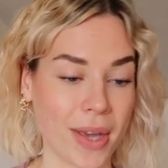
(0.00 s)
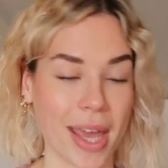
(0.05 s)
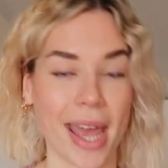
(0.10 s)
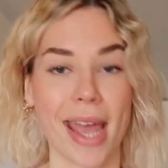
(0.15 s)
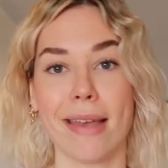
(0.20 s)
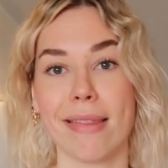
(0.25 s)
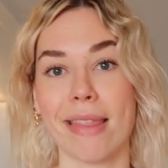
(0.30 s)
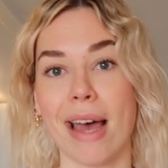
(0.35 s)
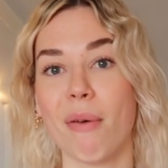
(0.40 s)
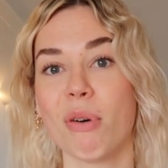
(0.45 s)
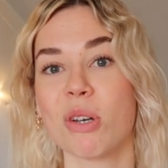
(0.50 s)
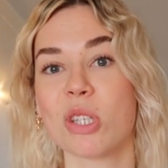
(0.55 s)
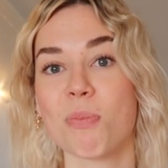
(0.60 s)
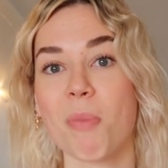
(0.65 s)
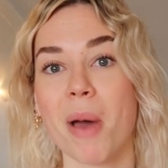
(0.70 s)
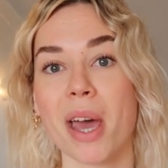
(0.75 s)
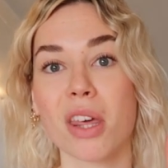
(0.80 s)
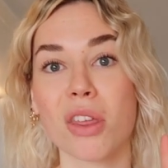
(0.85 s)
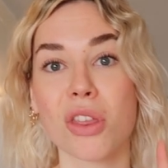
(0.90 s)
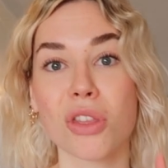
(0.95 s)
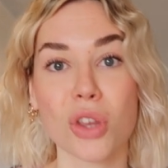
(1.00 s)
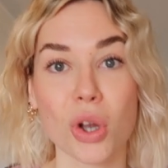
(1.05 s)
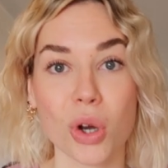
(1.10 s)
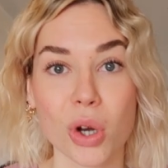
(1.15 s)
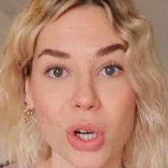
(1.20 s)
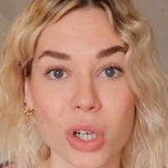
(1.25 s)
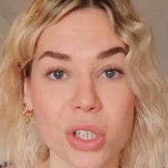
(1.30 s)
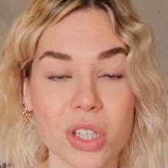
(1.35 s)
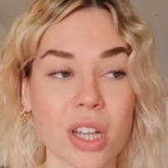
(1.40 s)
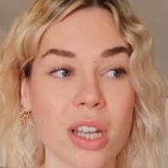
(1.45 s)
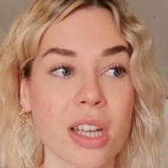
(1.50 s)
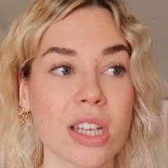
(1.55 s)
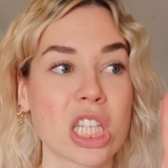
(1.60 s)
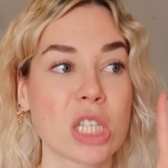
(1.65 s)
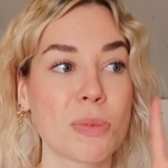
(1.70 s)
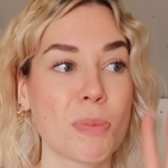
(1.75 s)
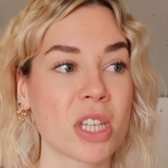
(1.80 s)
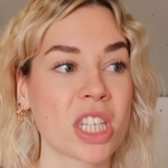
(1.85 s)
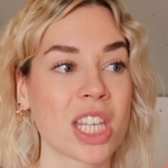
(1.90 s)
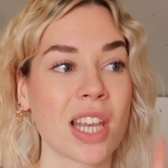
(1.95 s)
Okay, that was my third
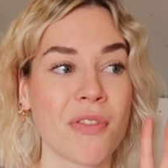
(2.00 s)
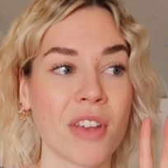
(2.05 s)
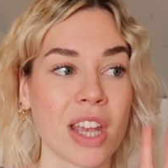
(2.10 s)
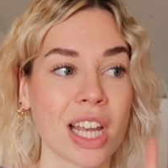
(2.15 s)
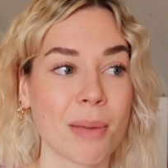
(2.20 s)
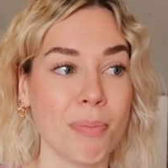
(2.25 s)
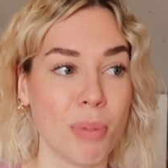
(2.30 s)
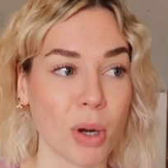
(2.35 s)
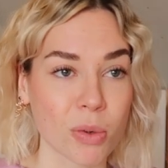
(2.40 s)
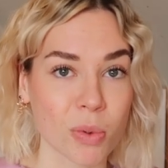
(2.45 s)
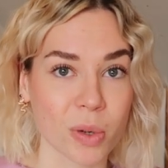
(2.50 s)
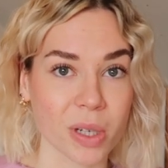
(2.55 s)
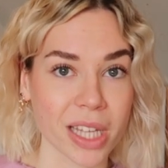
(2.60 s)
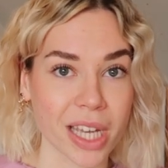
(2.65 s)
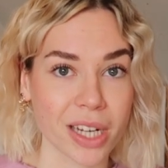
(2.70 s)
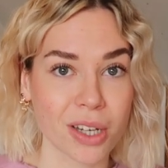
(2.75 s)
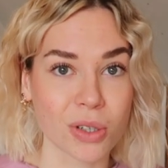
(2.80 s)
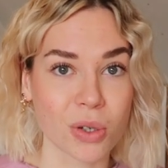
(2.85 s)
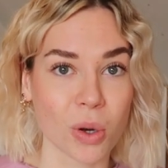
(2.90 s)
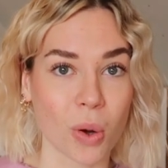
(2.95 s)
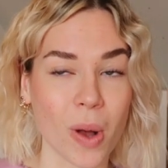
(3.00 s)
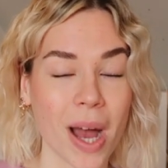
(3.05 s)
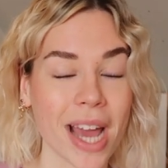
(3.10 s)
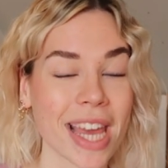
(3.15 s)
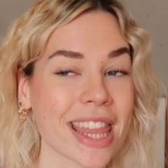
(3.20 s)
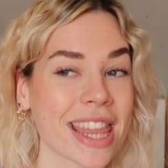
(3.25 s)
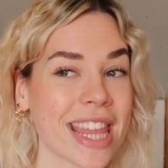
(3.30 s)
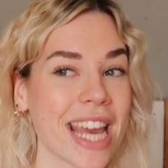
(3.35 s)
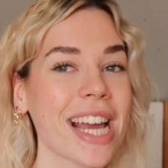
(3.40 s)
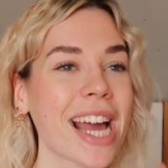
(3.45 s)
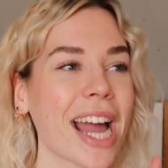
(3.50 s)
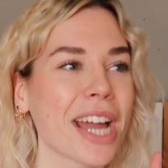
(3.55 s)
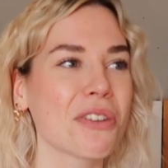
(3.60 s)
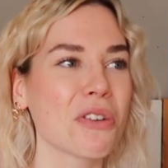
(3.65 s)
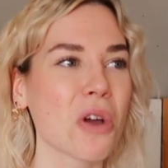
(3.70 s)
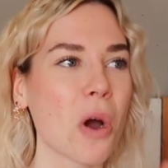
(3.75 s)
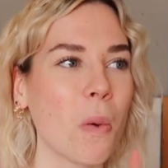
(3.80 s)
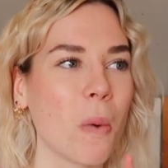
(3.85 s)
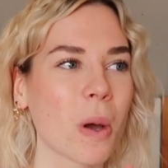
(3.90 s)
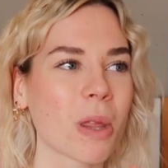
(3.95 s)
specific book-related goal. I think I
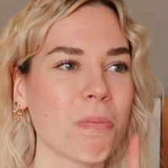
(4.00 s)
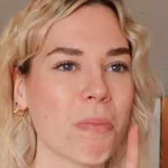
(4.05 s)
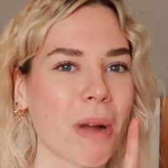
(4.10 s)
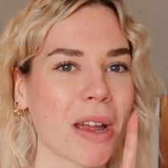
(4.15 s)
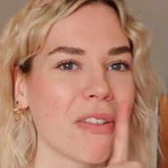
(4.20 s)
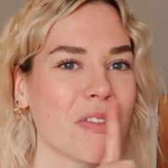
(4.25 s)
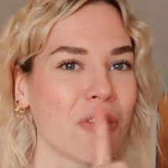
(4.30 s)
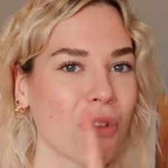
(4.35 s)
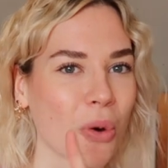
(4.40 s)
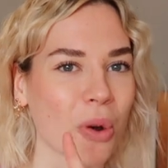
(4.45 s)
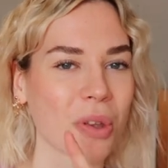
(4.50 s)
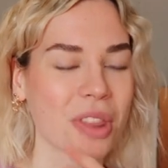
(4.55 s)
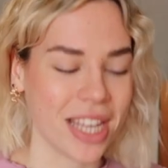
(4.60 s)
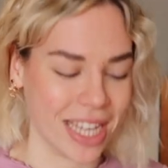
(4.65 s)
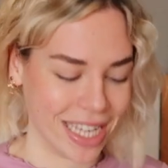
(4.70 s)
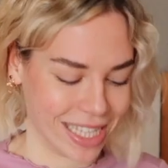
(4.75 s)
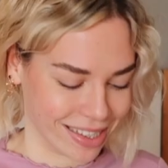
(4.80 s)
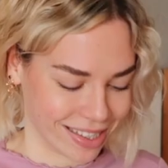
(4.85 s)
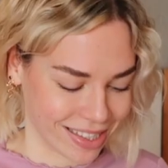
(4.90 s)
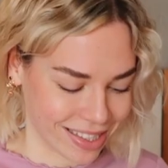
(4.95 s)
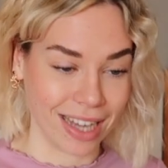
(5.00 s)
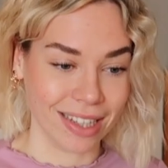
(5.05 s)
know what my fourth is.